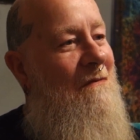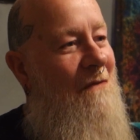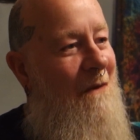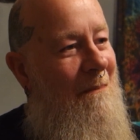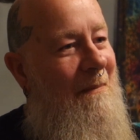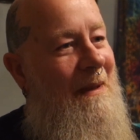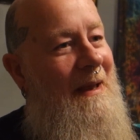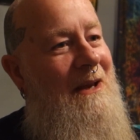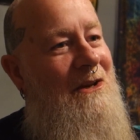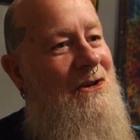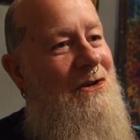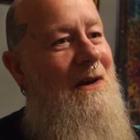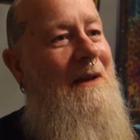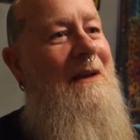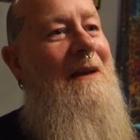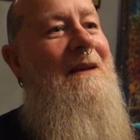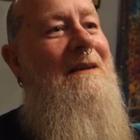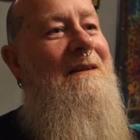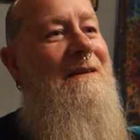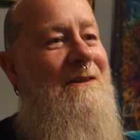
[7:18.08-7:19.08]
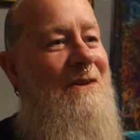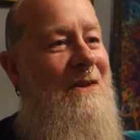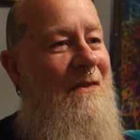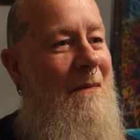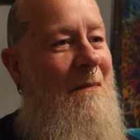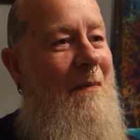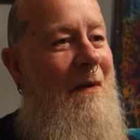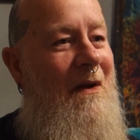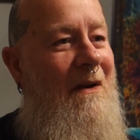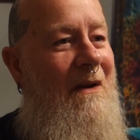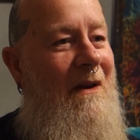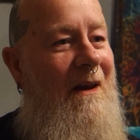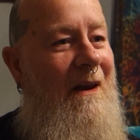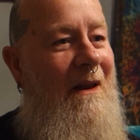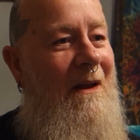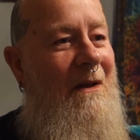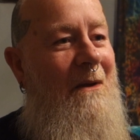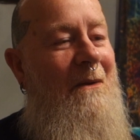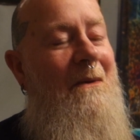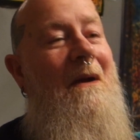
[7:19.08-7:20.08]
from Ishi to the
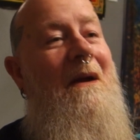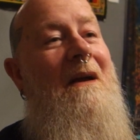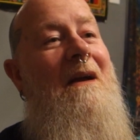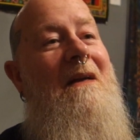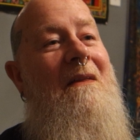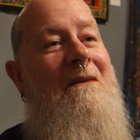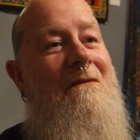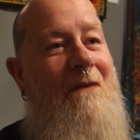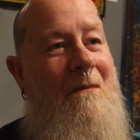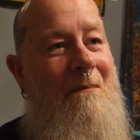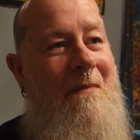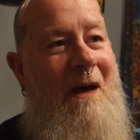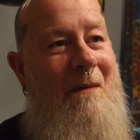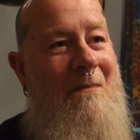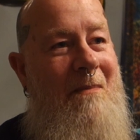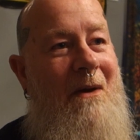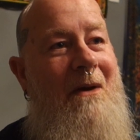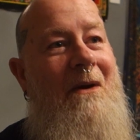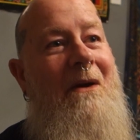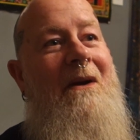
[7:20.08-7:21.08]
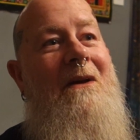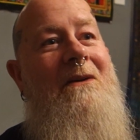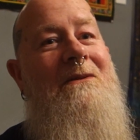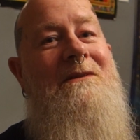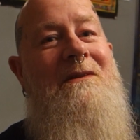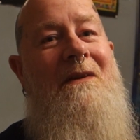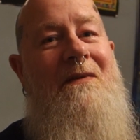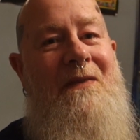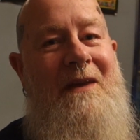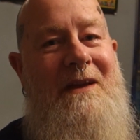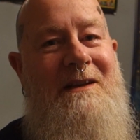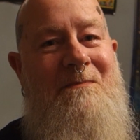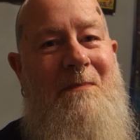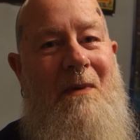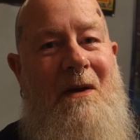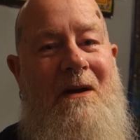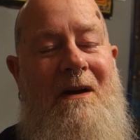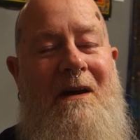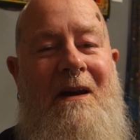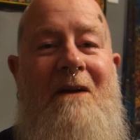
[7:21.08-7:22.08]
bungalow, from that bungalow to this
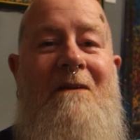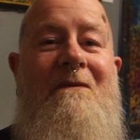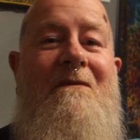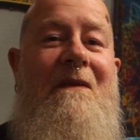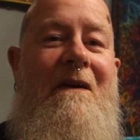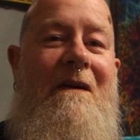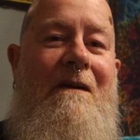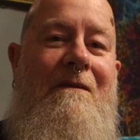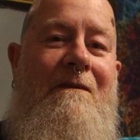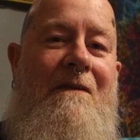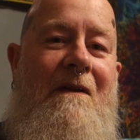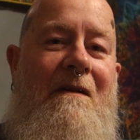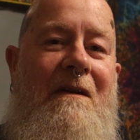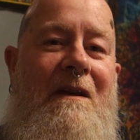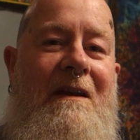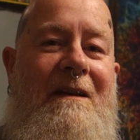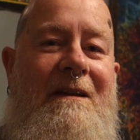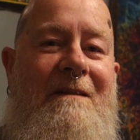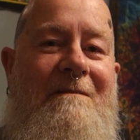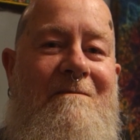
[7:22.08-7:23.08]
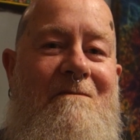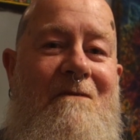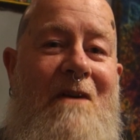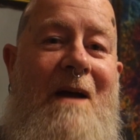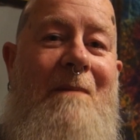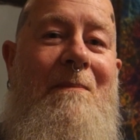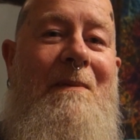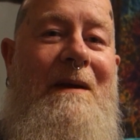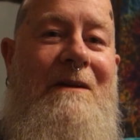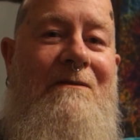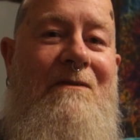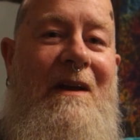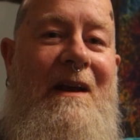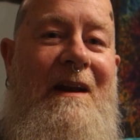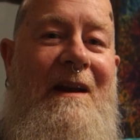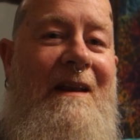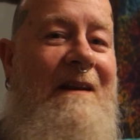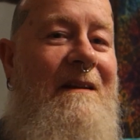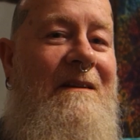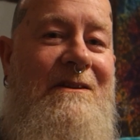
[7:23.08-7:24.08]
bungalow, very, very rapid,
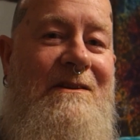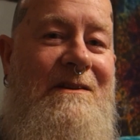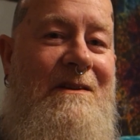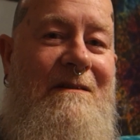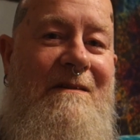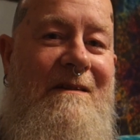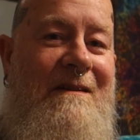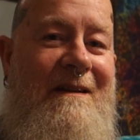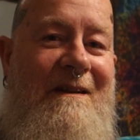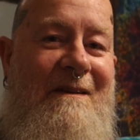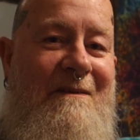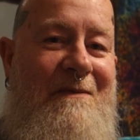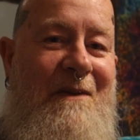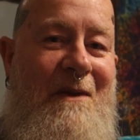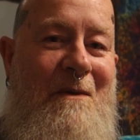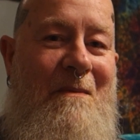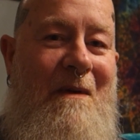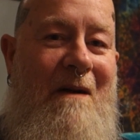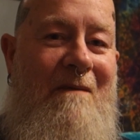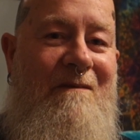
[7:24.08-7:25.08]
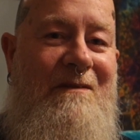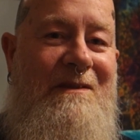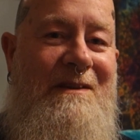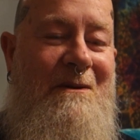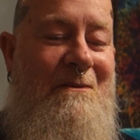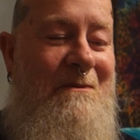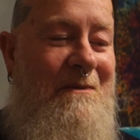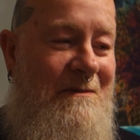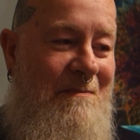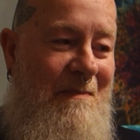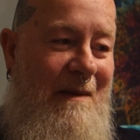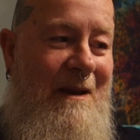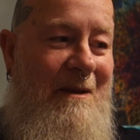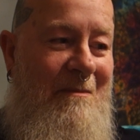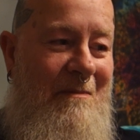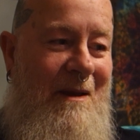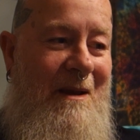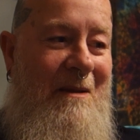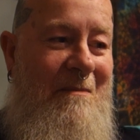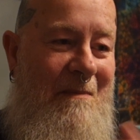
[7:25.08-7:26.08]
really, in just a few months. It was
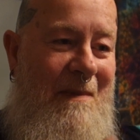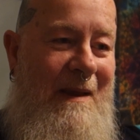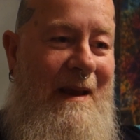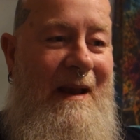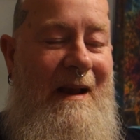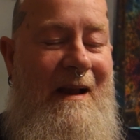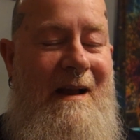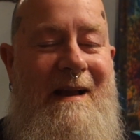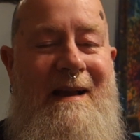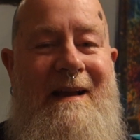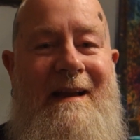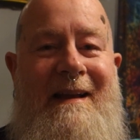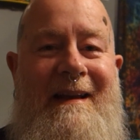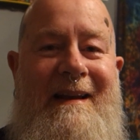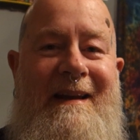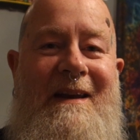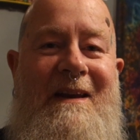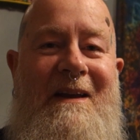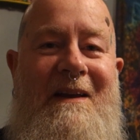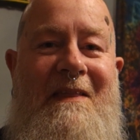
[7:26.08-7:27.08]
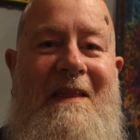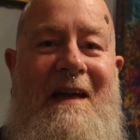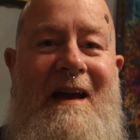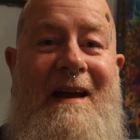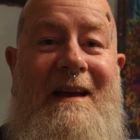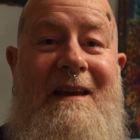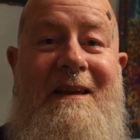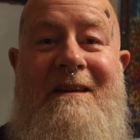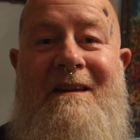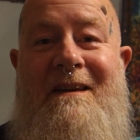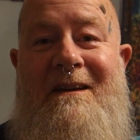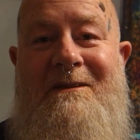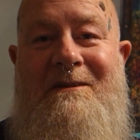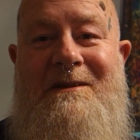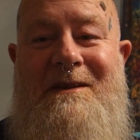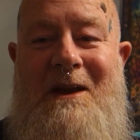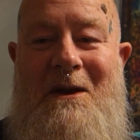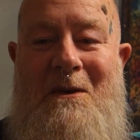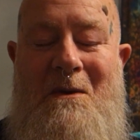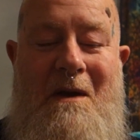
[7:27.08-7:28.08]
bing, bing, bing, like that, you know.
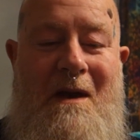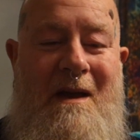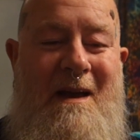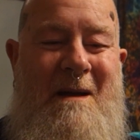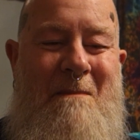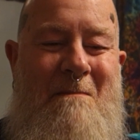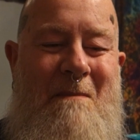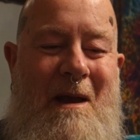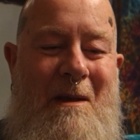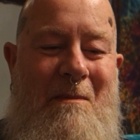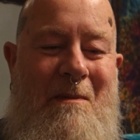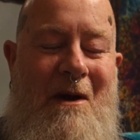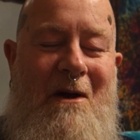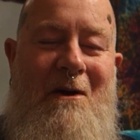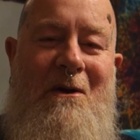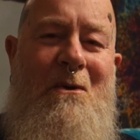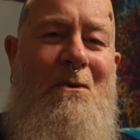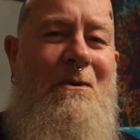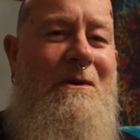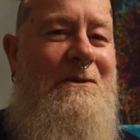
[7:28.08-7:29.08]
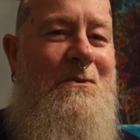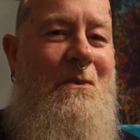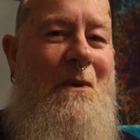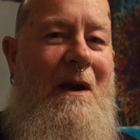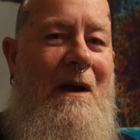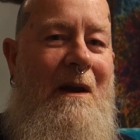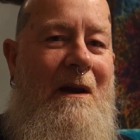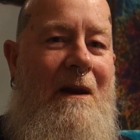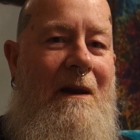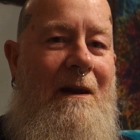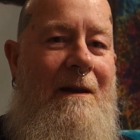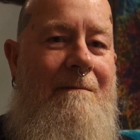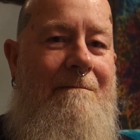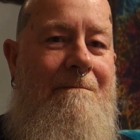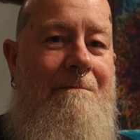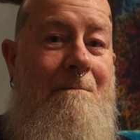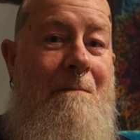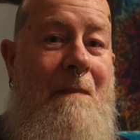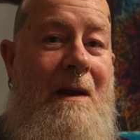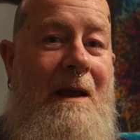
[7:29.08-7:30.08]
So maybe I always will,
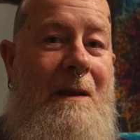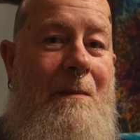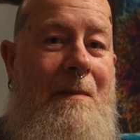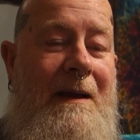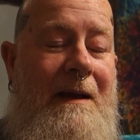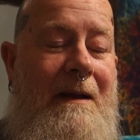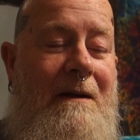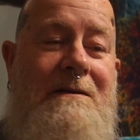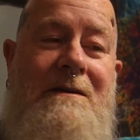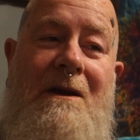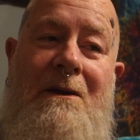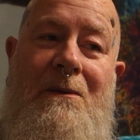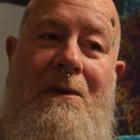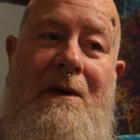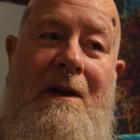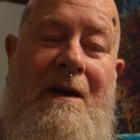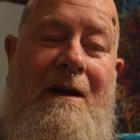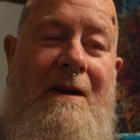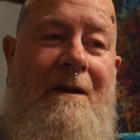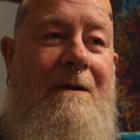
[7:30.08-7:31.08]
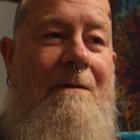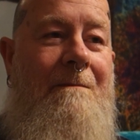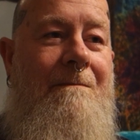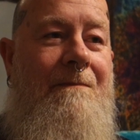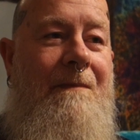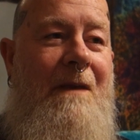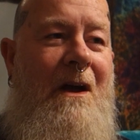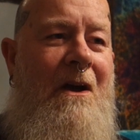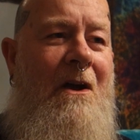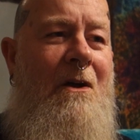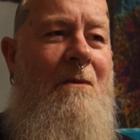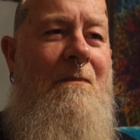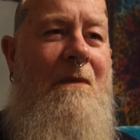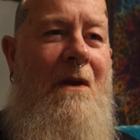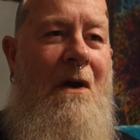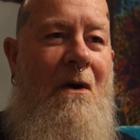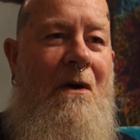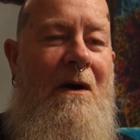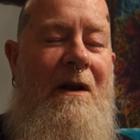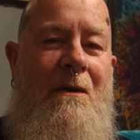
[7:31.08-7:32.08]
maybe, I don't know. I hope
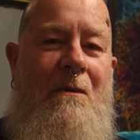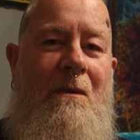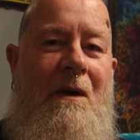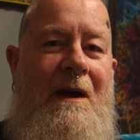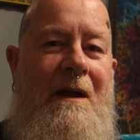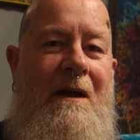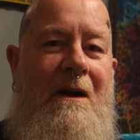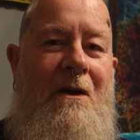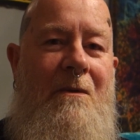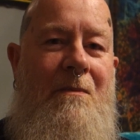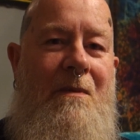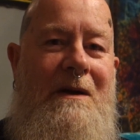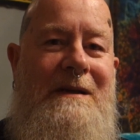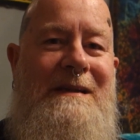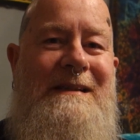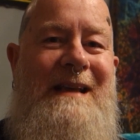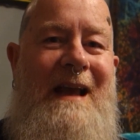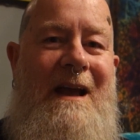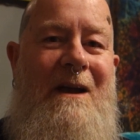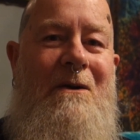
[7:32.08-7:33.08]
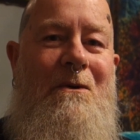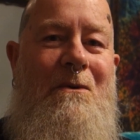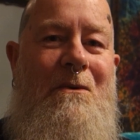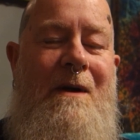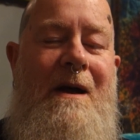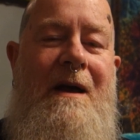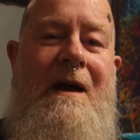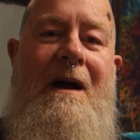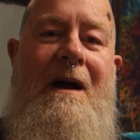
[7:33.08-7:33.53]
not, in a way. I hope I settle.